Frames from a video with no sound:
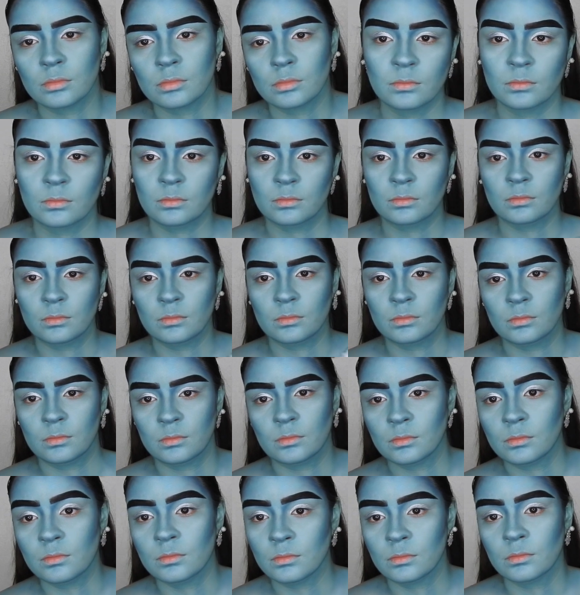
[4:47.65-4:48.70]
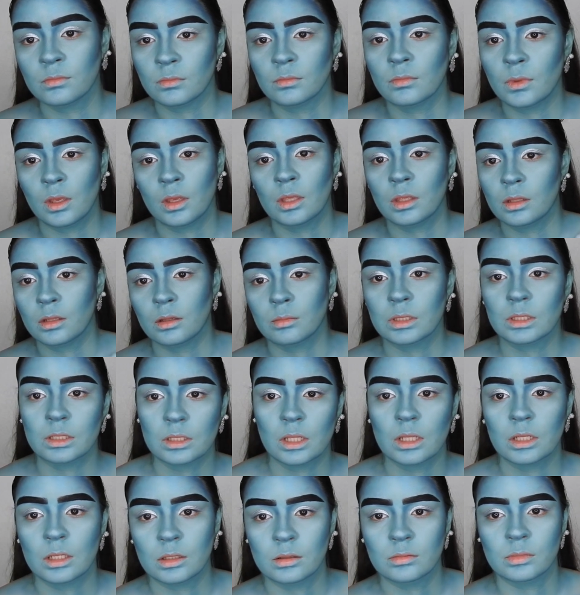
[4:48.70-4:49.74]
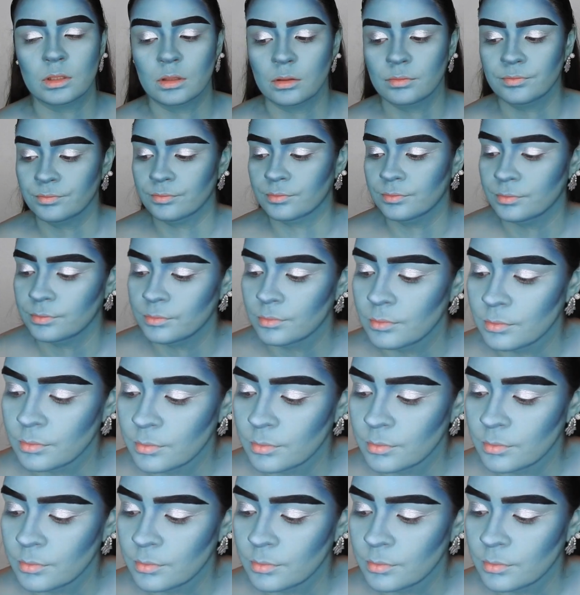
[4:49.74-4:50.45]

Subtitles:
And it doesn't have to be perfect. You're going to go ahead and